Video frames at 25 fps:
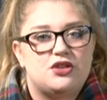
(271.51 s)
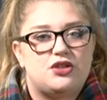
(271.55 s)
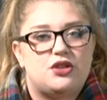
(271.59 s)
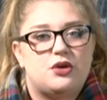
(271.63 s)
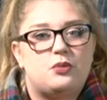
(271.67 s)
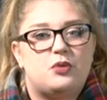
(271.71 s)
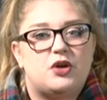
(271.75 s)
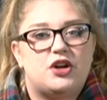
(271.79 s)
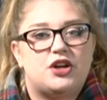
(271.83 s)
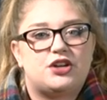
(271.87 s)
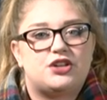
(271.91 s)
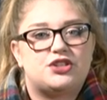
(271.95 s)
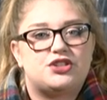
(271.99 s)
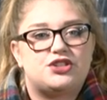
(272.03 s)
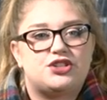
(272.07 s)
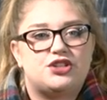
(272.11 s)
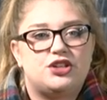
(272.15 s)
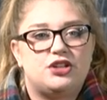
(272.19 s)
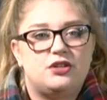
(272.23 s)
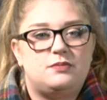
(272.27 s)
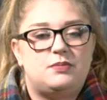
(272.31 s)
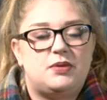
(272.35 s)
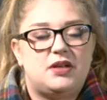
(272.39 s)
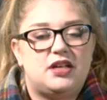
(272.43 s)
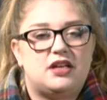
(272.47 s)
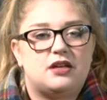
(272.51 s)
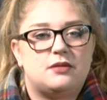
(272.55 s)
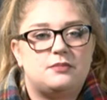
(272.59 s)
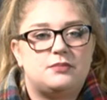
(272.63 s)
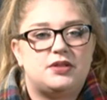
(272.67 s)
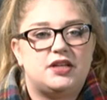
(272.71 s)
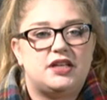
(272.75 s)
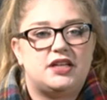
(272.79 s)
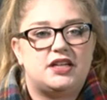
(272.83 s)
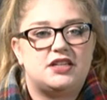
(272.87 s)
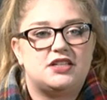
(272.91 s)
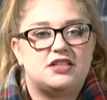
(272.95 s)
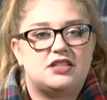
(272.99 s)
The work should be
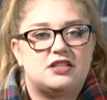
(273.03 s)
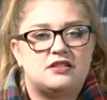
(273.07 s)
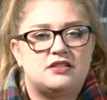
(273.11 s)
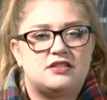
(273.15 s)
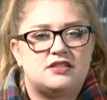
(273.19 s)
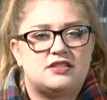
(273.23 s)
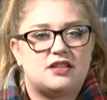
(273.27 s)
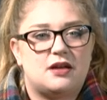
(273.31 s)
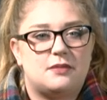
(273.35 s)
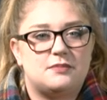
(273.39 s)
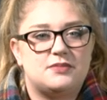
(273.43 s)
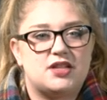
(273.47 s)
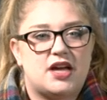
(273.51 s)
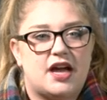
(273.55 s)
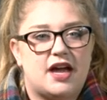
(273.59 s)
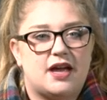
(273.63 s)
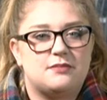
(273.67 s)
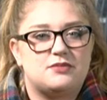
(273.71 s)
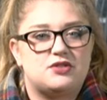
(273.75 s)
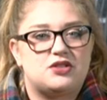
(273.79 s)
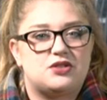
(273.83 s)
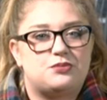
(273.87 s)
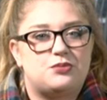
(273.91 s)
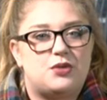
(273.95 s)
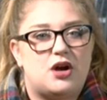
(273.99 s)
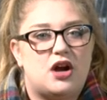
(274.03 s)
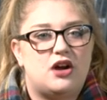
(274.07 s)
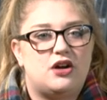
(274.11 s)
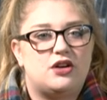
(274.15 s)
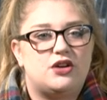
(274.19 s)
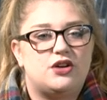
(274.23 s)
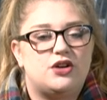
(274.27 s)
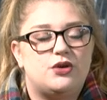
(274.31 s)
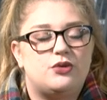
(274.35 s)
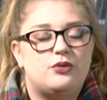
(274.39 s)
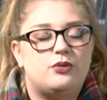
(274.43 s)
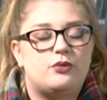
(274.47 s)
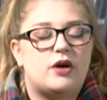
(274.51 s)
completed sometime
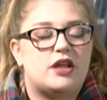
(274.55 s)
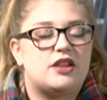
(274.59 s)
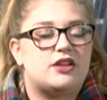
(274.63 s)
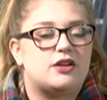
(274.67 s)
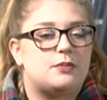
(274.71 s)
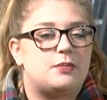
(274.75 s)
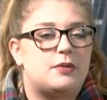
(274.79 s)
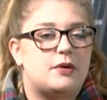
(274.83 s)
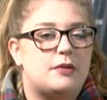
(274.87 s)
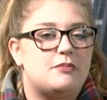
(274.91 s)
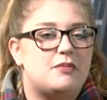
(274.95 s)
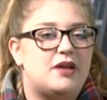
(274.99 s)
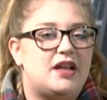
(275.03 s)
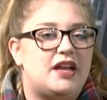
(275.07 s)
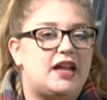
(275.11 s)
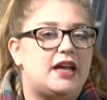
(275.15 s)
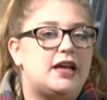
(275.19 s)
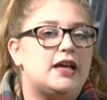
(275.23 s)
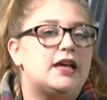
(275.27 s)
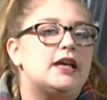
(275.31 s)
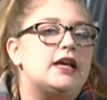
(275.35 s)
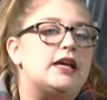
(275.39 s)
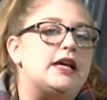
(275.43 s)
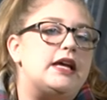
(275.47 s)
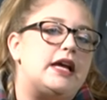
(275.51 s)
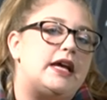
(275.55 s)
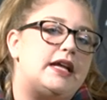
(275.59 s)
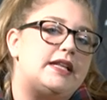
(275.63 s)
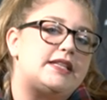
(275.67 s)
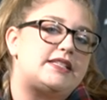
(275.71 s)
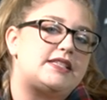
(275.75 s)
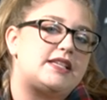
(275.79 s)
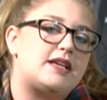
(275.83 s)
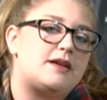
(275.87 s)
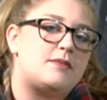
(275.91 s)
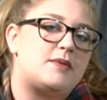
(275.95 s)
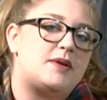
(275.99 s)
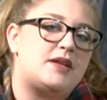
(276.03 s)
tomorrow, weather permitting,
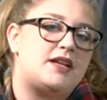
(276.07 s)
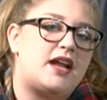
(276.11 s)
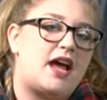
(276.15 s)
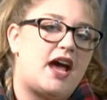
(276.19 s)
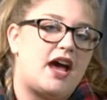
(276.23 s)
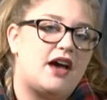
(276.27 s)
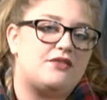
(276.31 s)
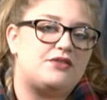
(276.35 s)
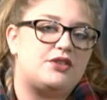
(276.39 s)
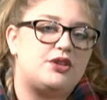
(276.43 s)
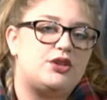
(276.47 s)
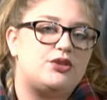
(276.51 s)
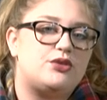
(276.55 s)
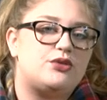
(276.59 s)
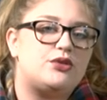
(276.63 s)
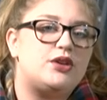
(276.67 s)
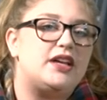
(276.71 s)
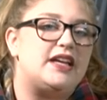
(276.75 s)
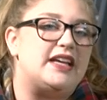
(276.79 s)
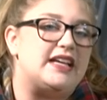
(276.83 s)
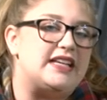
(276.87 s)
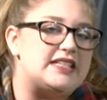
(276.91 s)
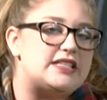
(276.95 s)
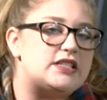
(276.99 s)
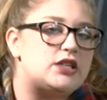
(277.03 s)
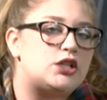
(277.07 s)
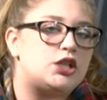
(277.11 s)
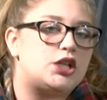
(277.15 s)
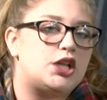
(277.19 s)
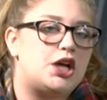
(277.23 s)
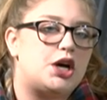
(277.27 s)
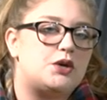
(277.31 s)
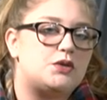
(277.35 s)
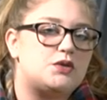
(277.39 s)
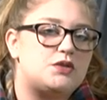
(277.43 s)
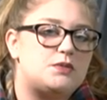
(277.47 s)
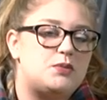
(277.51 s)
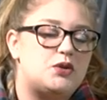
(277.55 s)
and Salmon Avenue is
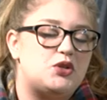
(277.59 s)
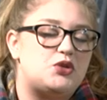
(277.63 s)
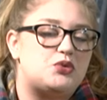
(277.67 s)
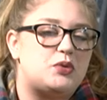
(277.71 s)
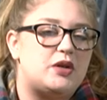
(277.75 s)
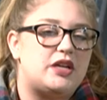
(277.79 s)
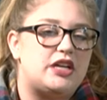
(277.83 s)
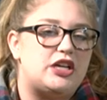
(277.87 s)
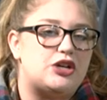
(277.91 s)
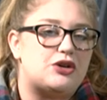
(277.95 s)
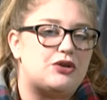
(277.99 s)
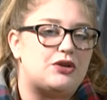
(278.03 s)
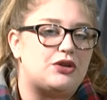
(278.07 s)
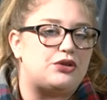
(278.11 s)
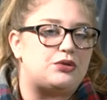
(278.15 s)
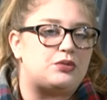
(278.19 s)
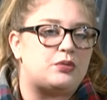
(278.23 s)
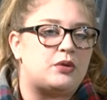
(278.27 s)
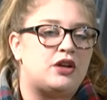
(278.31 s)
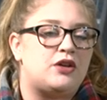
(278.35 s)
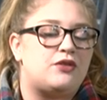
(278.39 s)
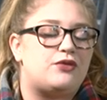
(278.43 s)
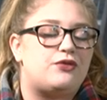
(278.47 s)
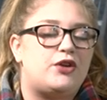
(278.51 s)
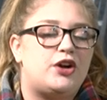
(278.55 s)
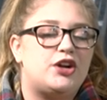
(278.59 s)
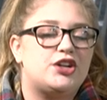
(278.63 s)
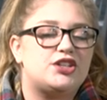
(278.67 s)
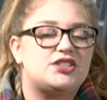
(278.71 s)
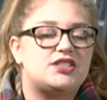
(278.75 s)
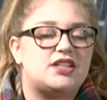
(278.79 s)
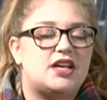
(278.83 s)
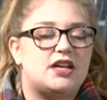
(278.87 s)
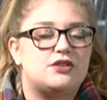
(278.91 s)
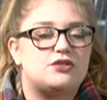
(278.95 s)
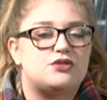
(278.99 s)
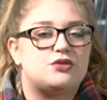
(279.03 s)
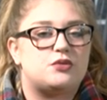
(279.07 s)
closed between North
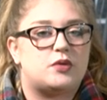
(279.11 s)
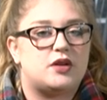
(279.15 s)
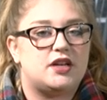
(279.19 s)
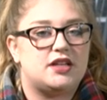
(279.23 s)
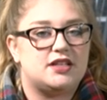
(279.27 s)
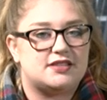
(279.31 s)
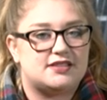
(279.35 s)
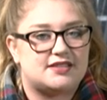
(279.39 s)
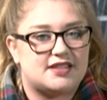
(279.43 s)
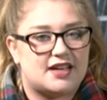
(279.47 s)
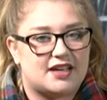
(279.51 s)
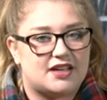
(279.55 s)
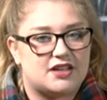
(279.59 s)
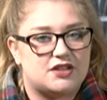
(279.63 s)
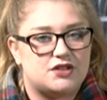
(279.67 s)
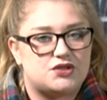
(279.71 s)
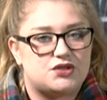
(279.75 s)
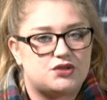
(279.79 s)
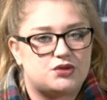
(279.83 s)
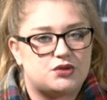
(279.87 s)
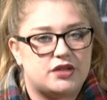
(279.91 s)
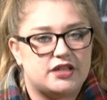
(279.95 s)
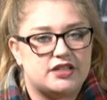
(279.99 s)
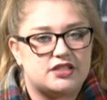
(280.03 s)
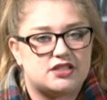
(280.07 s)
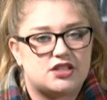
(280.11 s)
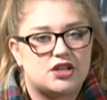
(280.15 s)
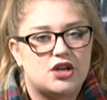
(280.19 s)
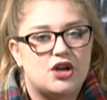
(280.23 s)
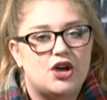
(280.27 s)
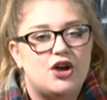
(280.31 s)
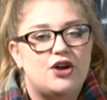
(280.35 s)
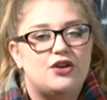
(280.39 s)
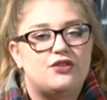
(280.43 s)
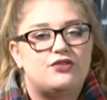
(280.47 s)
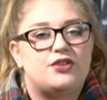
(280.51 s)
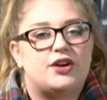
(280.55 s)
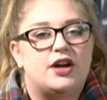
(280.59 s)
21st and 22nd Streets
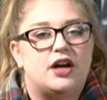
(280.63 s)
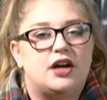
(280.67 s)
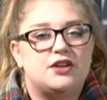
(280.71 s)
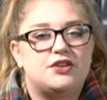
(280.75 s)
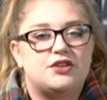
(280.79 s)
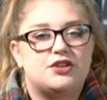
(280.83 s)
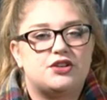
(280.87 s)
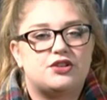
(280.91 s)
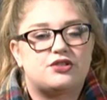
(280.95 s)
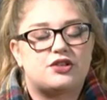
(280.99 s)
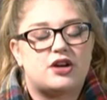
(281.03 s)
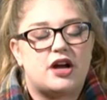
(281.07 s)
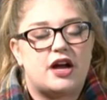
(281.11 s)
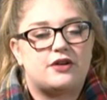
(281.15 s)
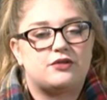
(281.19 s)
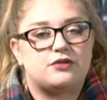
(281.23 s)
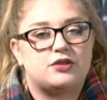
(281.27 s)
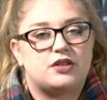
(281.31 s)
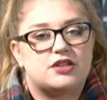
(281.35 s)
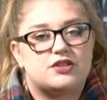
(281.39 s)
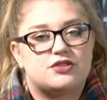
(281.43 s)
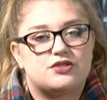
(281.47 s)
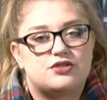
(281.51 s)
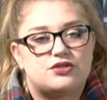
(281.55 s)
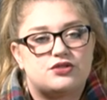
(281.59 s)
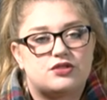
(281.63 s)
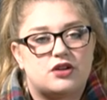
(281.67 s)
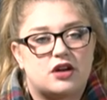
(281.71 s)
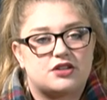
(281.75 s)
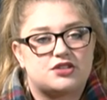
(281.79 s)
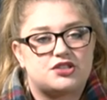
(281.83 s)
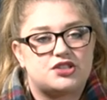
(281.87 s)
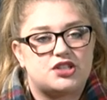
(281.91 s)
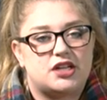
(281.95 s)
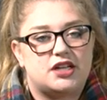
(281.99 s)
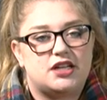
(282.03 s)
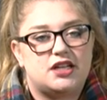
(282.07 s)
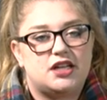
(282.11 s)
for underground
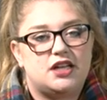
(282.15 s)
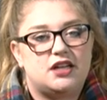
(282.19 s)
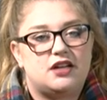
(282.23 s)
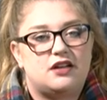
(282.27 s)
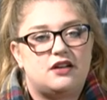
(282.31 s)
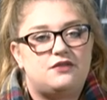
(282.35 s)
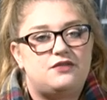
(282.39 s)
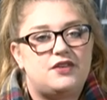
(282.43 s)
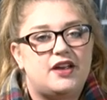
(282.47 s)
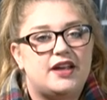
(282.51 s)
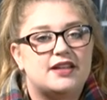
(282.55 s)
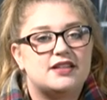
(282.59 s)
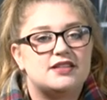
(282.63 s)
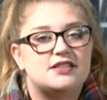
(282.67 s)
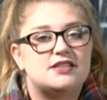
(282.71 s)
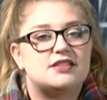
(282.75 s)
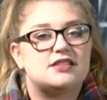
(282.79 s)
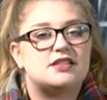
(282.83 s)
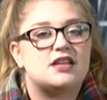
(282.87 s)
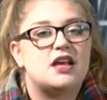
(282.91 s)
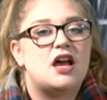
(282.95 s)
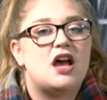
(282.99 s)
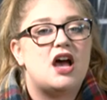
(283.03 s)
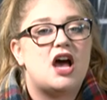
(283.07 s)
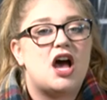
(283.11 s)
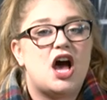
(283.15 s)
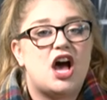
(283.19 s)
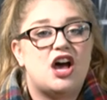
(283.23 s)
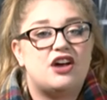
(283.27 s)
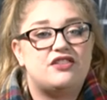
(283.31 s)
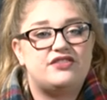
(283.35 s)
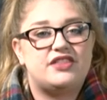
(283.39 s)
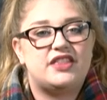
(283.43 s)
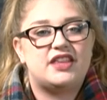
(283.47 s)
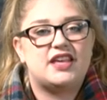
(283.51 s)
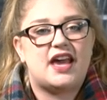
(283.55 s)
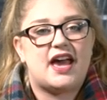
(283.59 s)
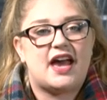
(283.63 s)
construction in advance
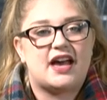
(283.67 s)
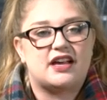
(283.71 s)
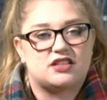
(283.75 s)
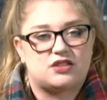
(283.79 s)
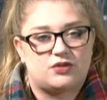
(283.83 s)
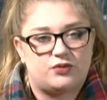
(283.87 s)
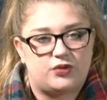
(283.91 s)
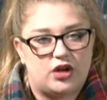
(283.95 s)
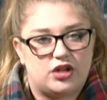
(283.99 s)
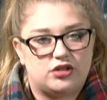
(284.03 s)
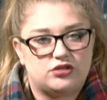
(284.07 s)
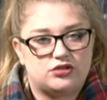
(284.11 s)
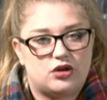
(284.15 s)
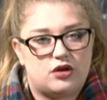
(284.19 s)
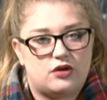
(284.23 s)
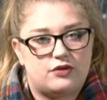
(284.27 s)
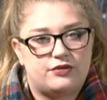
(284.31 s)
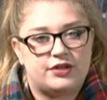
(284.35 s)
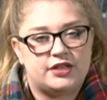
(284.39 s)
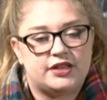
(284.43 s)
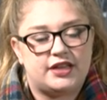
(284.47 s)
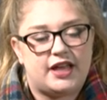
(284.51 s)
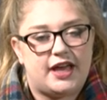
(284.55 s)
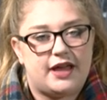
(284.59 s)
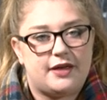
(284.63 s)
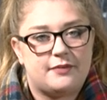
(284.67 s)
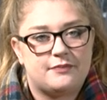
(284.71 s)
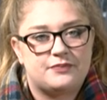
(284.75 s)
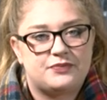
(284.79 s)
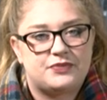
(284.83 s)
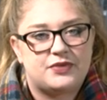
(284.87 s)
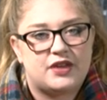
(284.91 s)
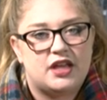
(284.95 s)
of the asphalt overlay.